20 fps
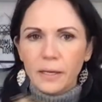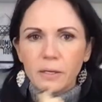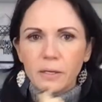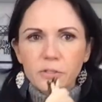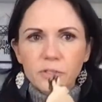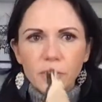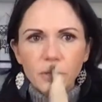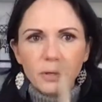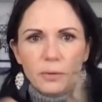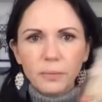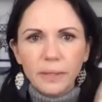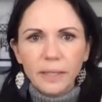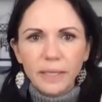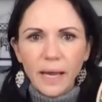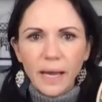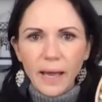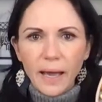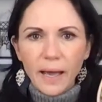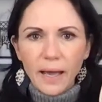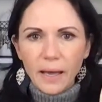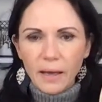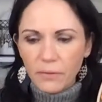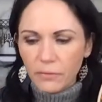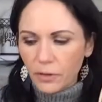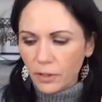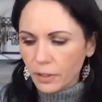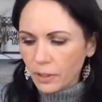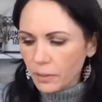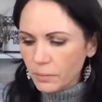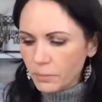So we have
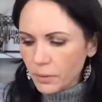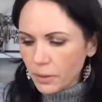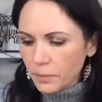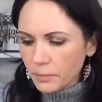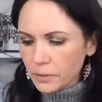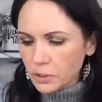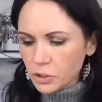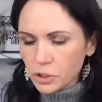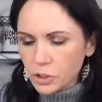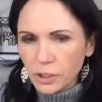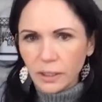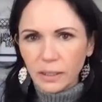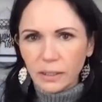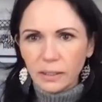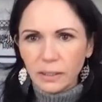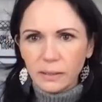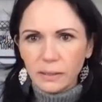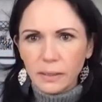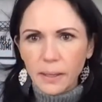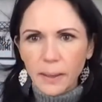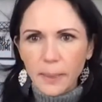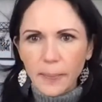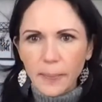a gumball machine.